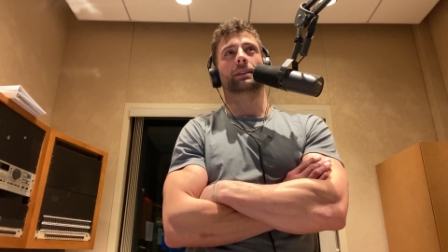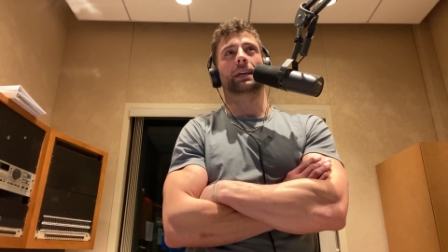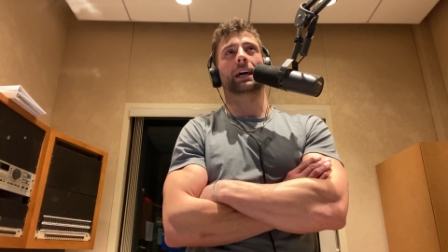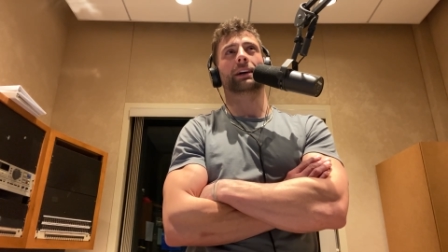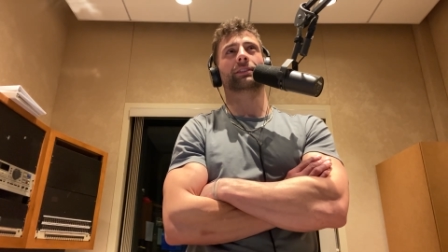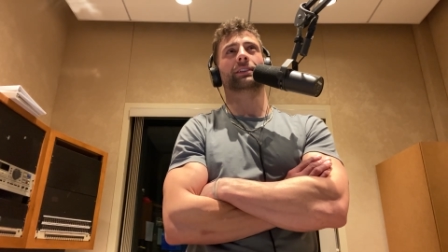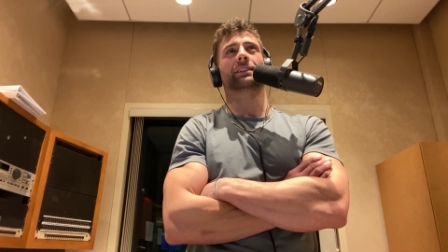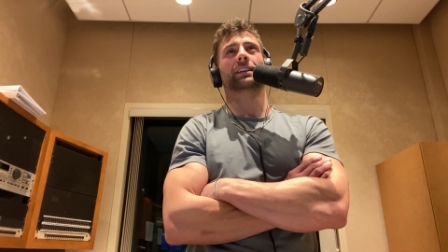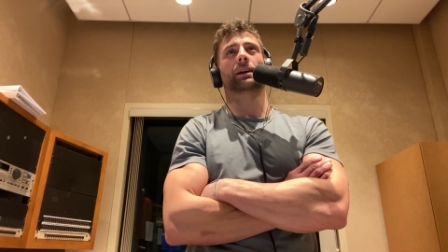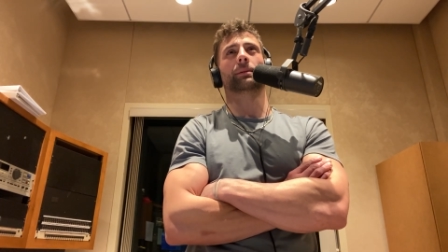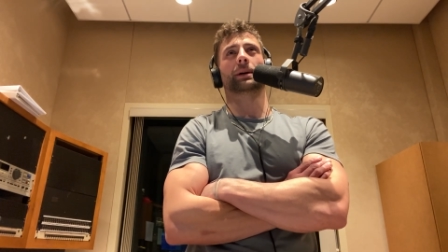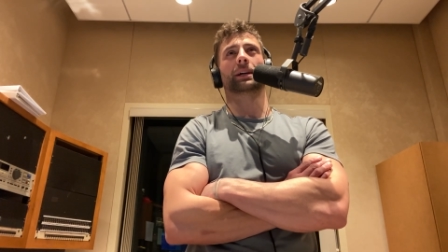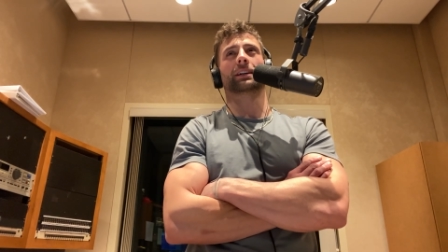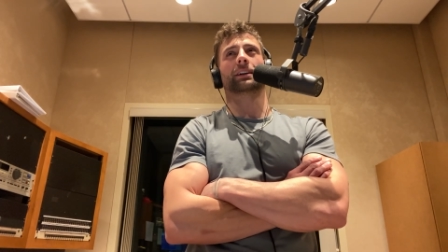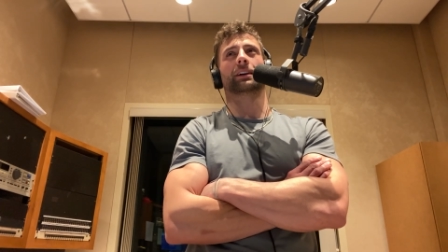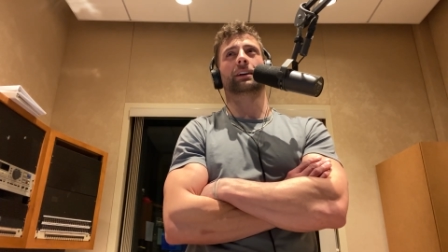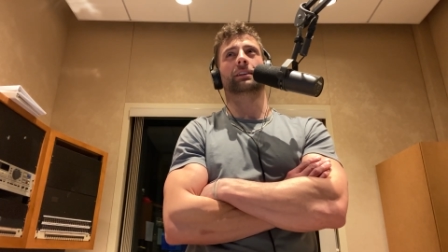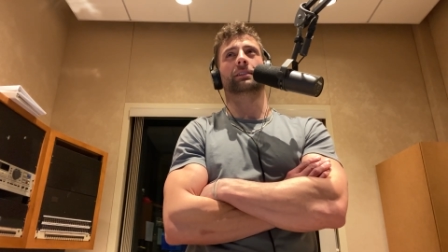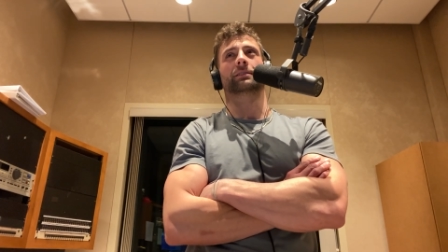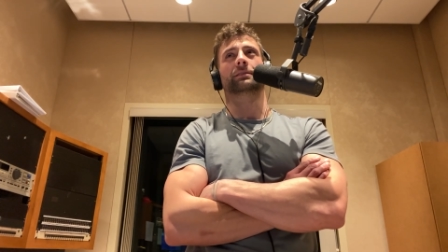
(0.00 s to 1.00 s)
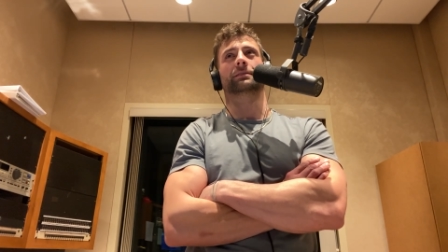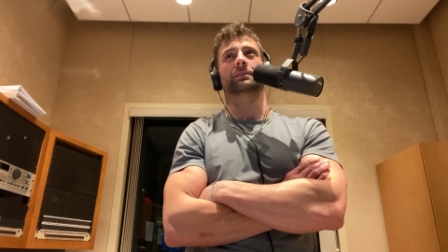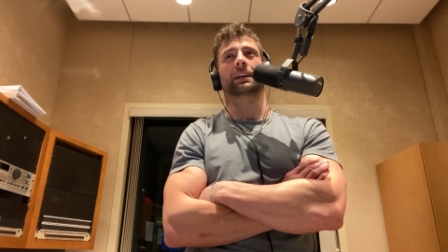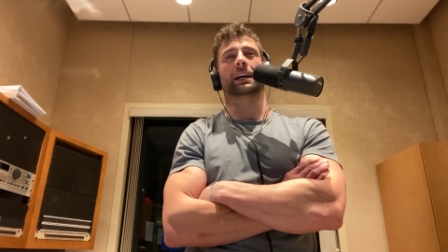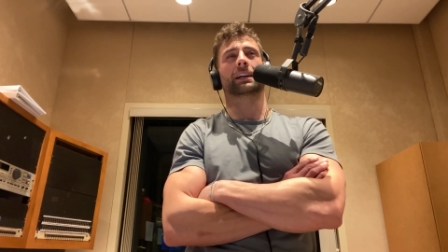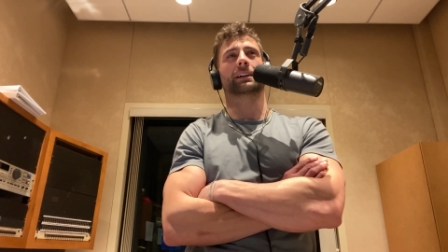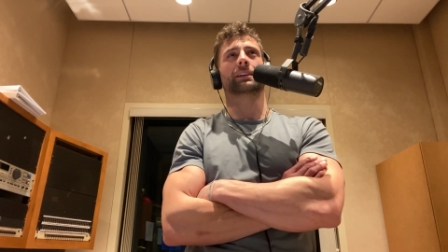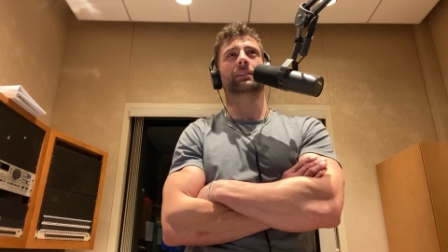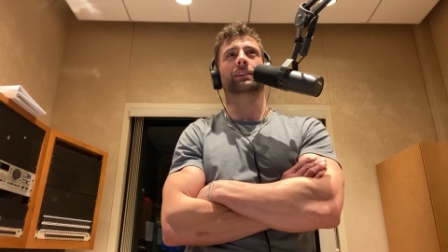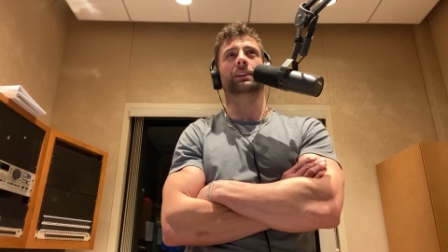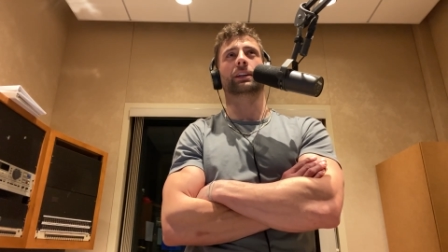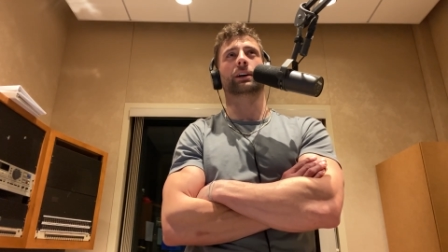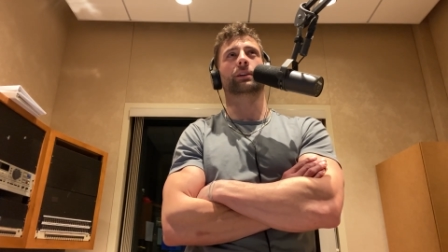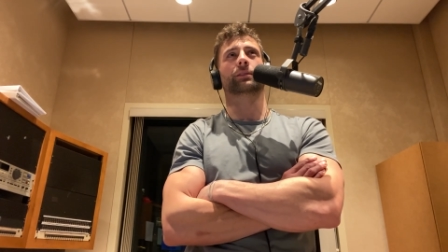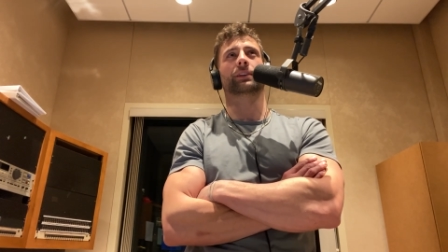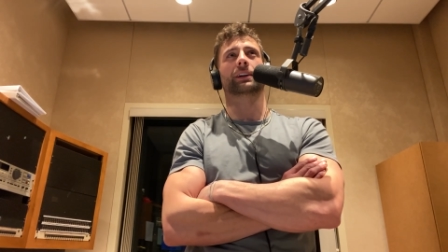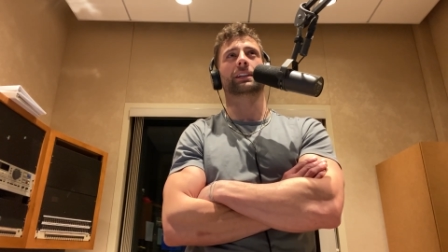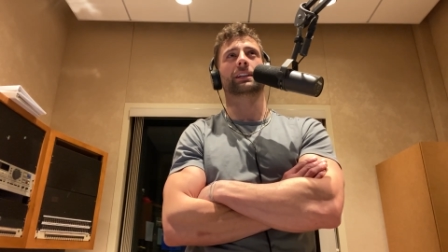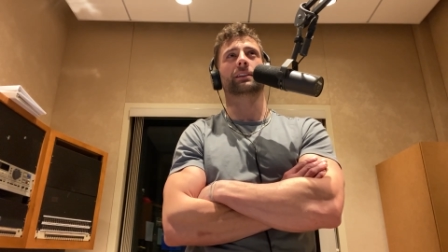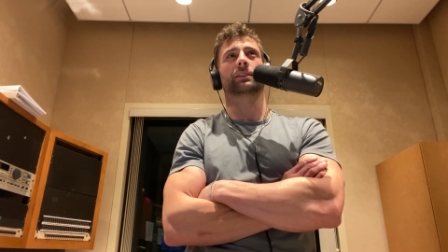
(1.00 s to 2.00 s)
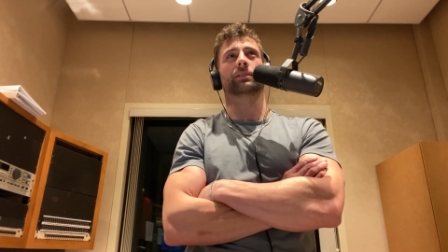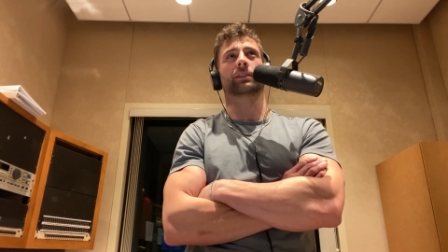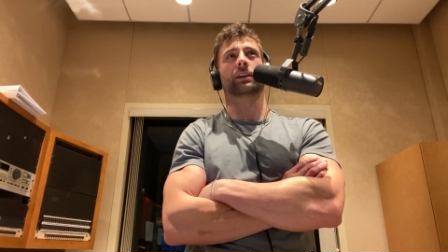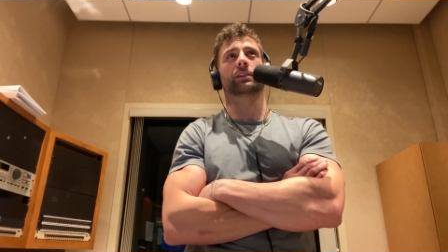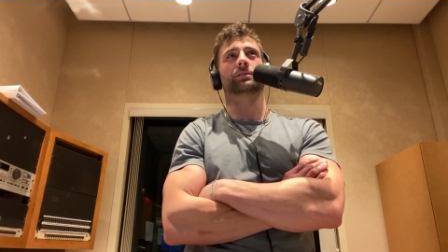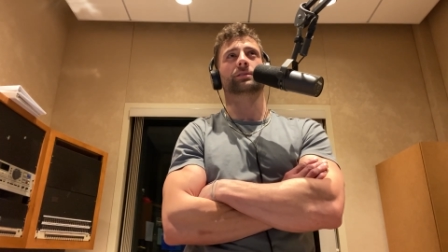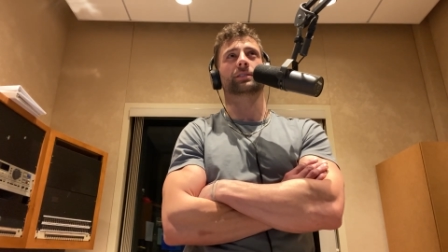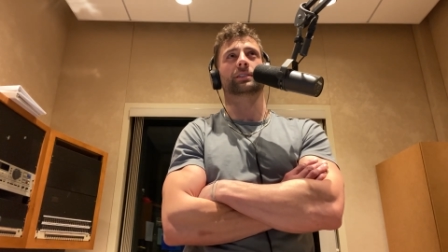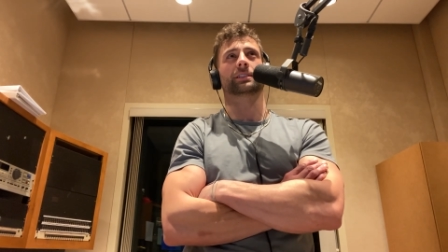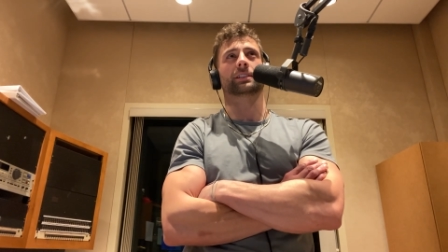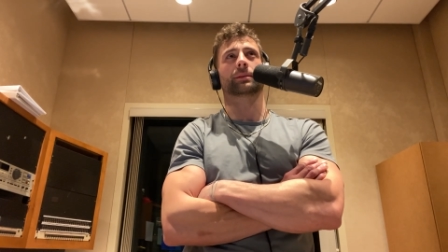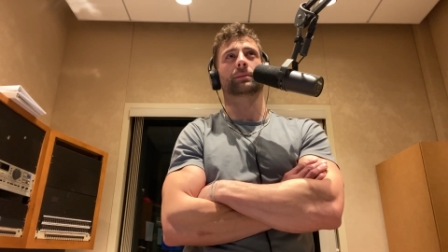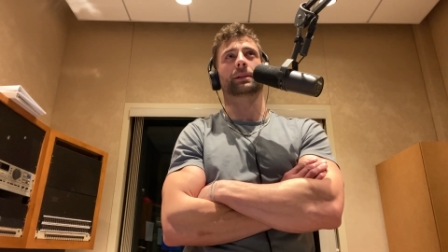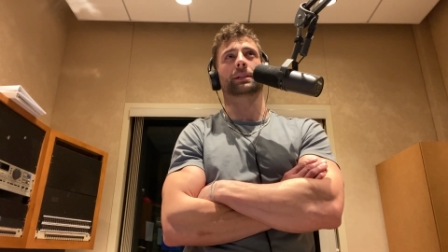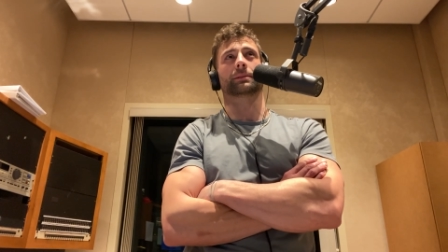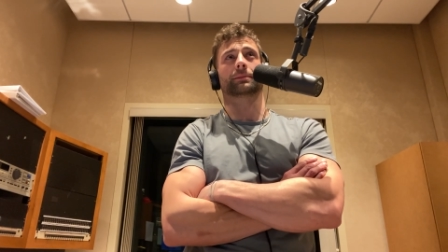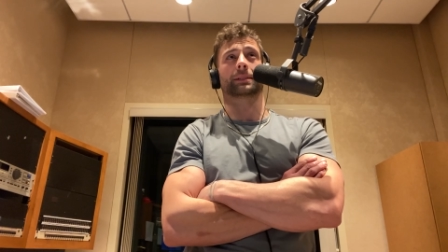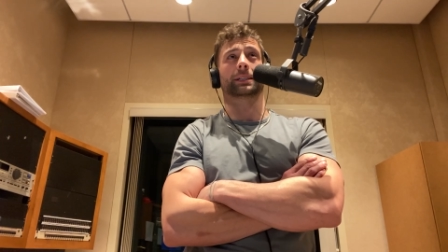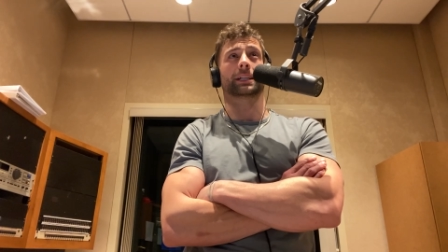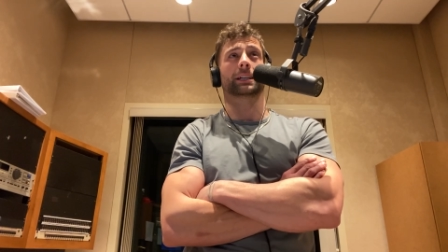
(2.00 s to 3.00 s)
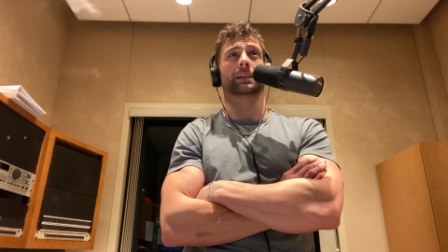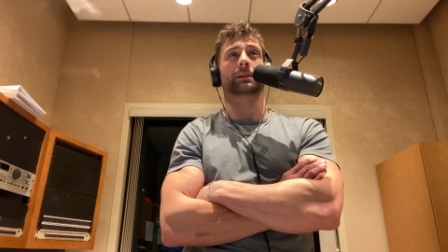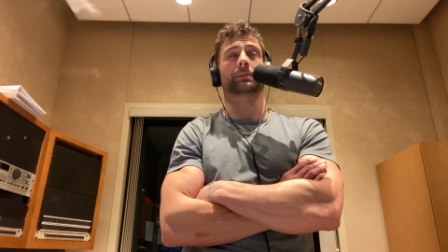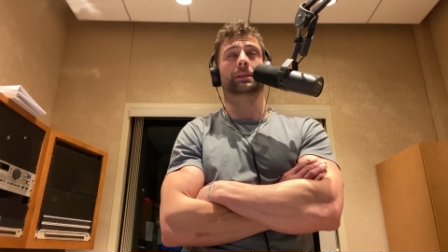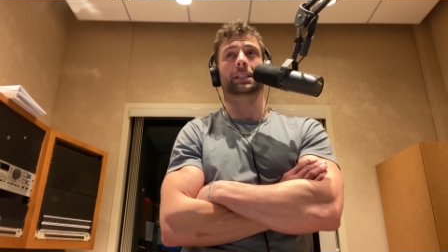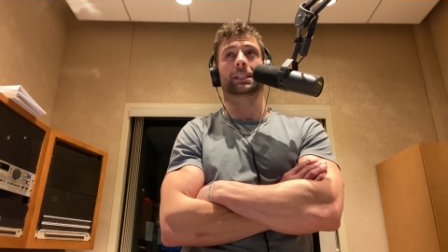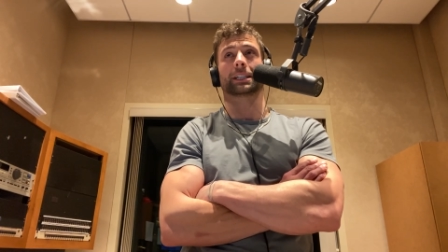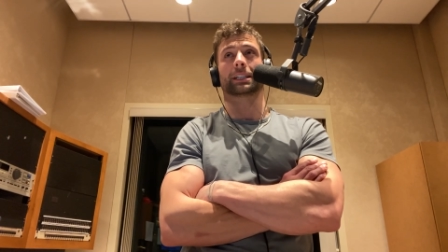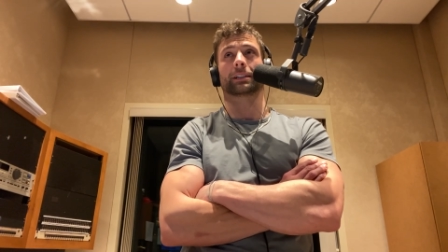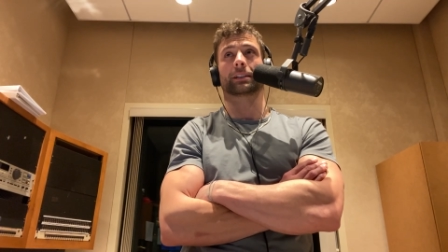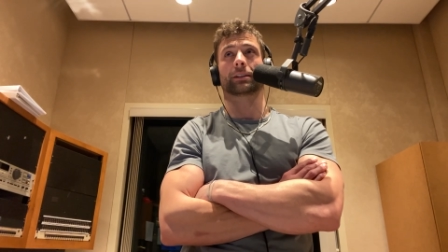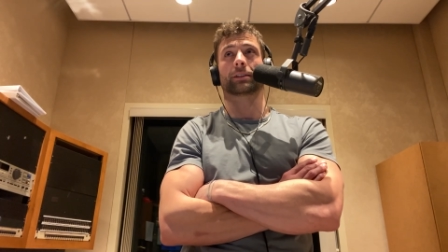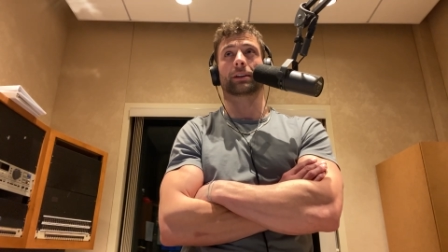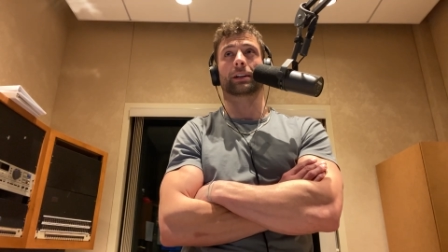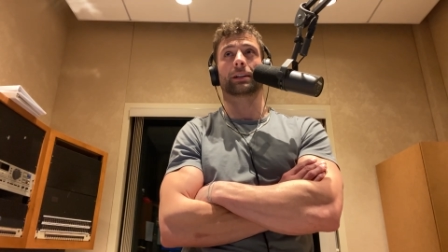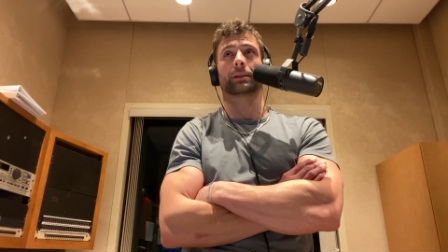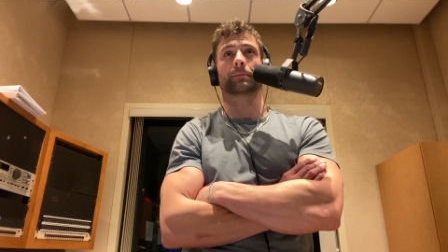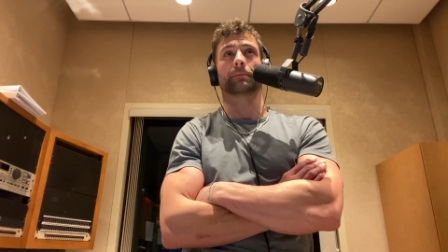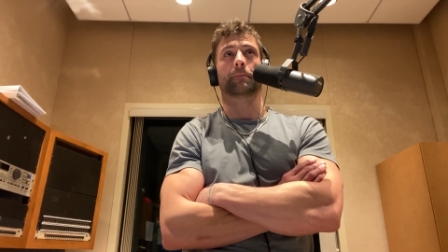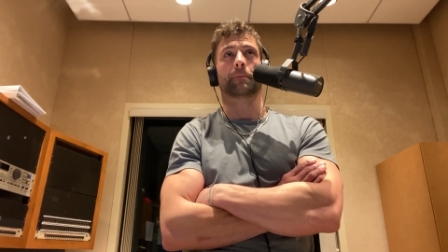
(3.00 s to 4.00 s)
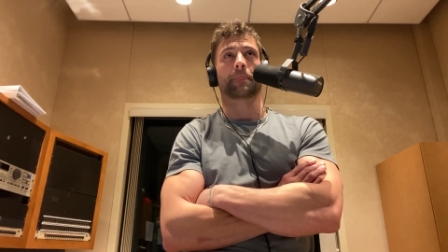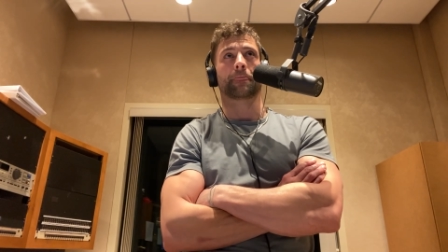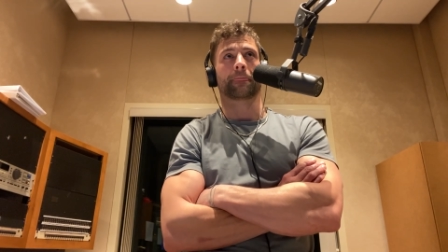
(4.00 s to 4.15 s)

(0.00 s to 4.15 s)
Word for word: Every time I go, I don't even know if I need groceries. I'm like, but I am going to get a grape.